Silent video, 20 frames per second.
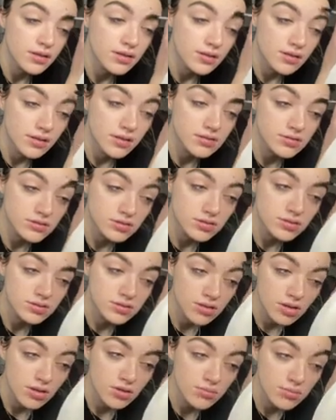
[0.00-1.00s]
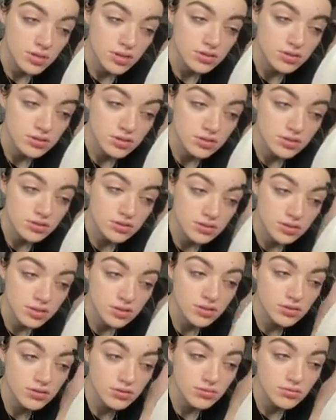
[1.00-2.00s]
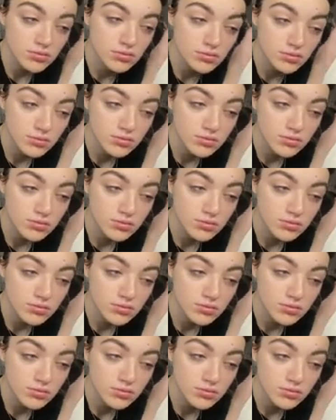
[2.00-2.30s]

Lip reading: because there's so much to do.